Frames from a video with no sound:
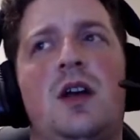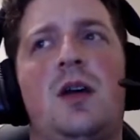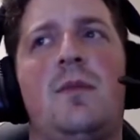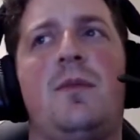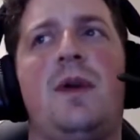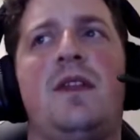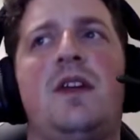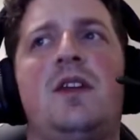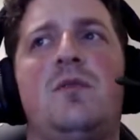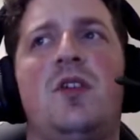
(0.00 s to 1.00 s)
But I
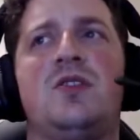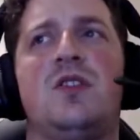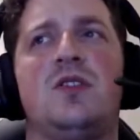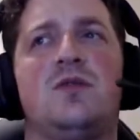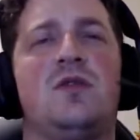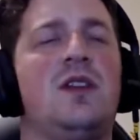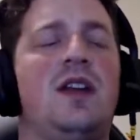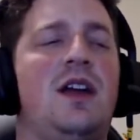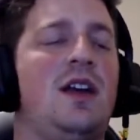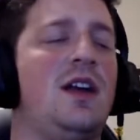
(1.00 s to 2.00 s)
think most of those are
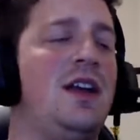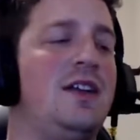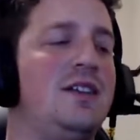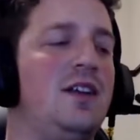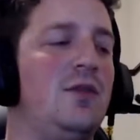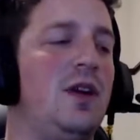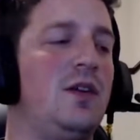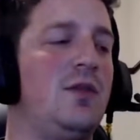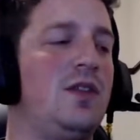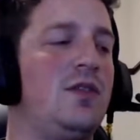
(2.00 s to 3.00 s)
allowed to get away
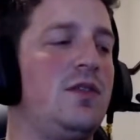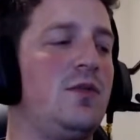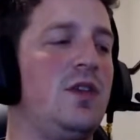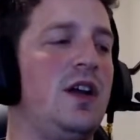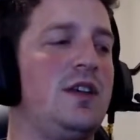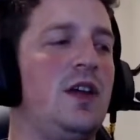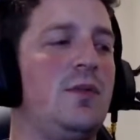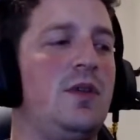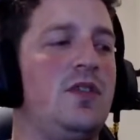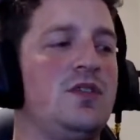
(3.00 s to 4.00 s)
with that were like
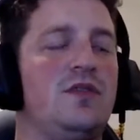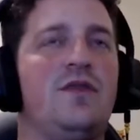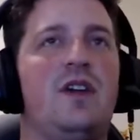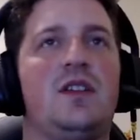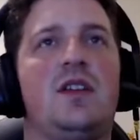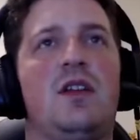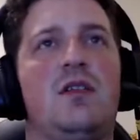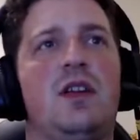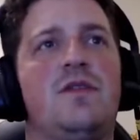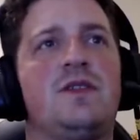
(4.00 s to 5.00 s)
that because of the fact that they were
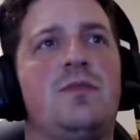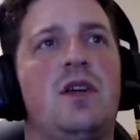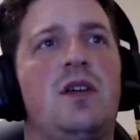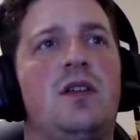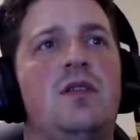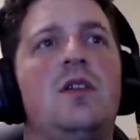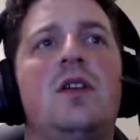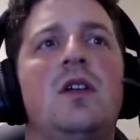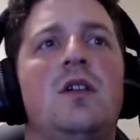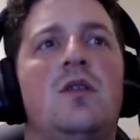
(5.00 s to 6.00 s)
leaf sprung and
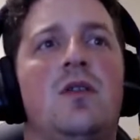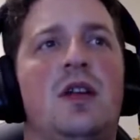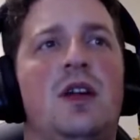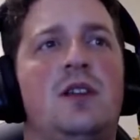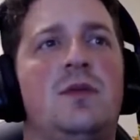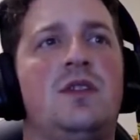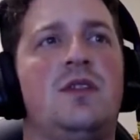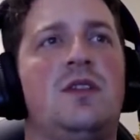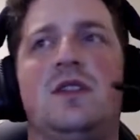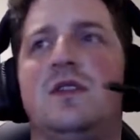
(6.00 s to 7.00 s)
were allowed to be
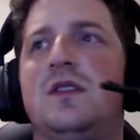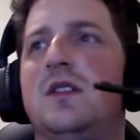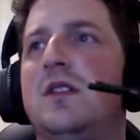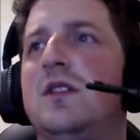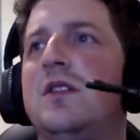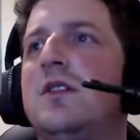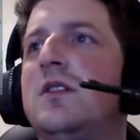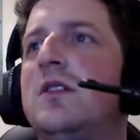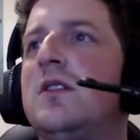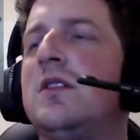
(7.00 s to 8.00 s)
turned into.
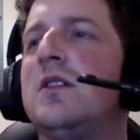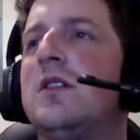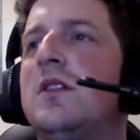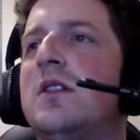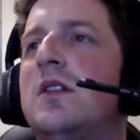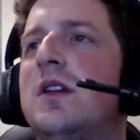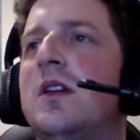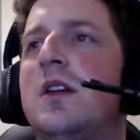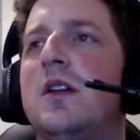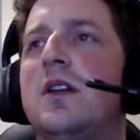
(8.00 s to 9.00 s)

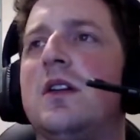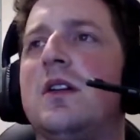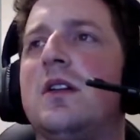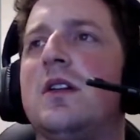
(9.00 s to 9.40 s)
Fuck.